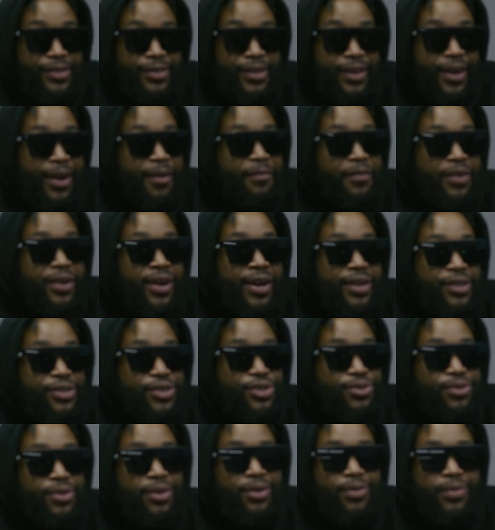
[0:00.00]
it's a everyday
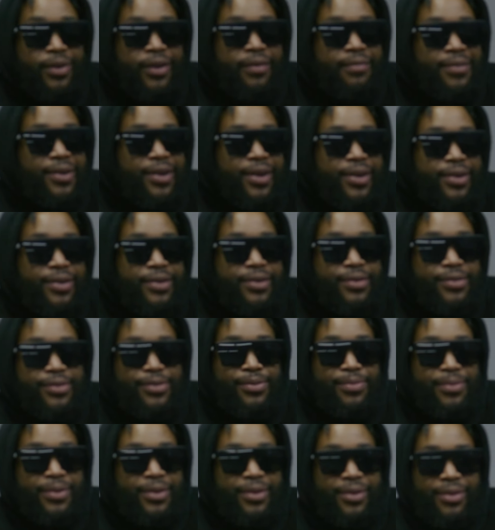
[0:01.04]
struggle, everyday
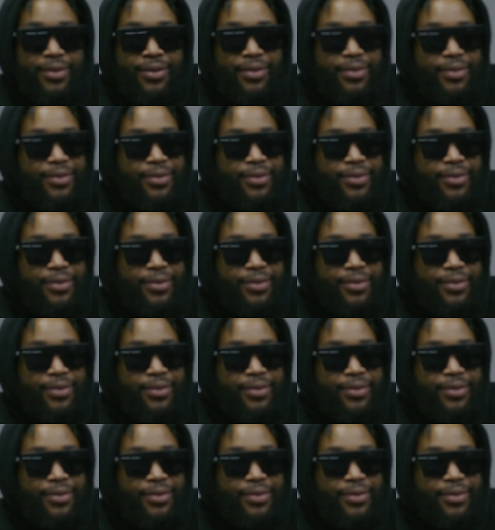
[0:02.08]
hustle with it.